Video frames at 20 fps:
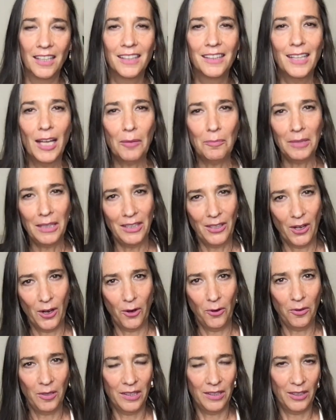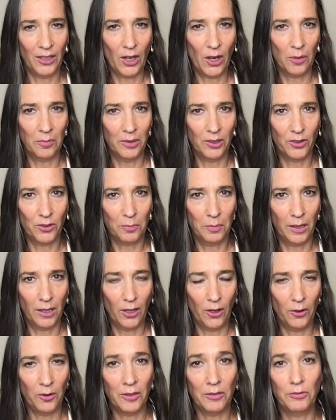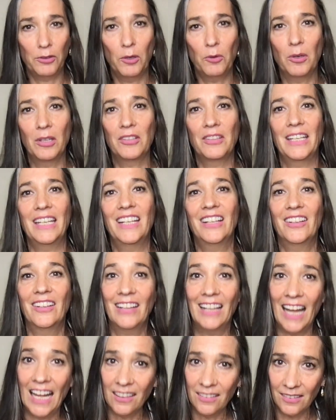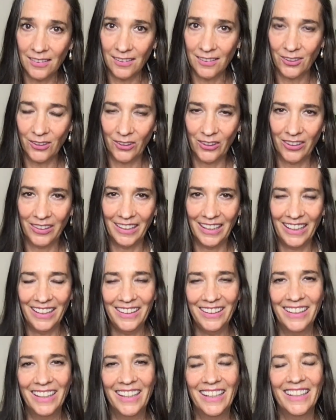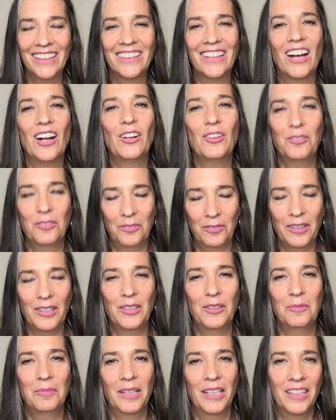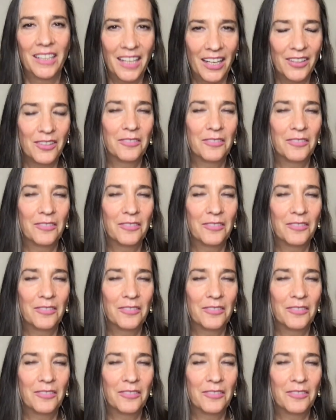Let me know in the comments below if you want to hear that story and I'll film another